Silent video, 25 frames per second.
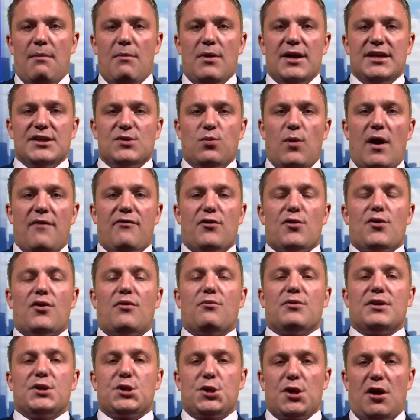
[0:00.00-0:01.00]
is whether or
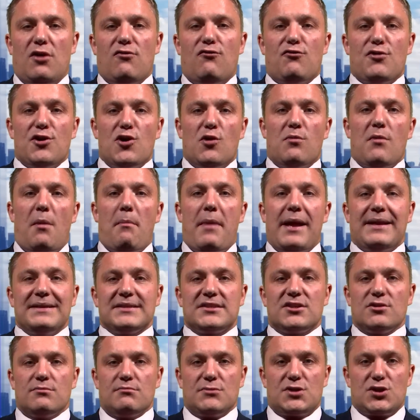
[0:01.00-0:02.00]
not we show real
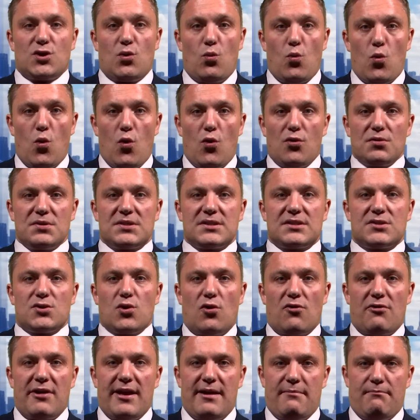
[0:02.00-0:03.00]
momentum towards
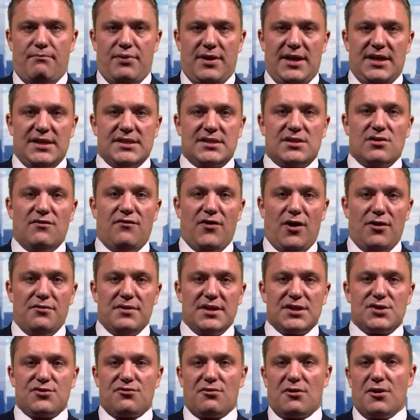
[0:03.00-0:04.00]
Tory MPs to vote
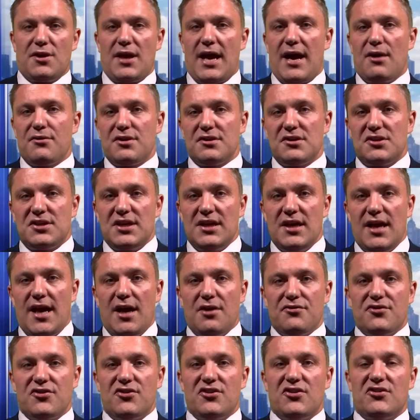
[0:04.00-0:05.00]
this through. How did the
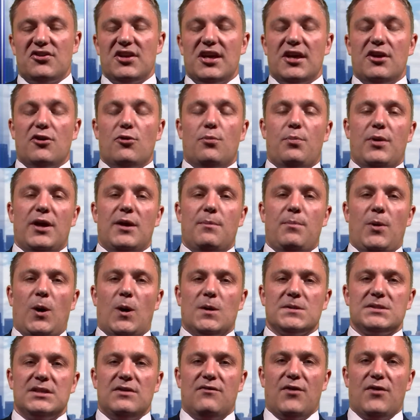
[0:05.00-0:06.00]
DUP party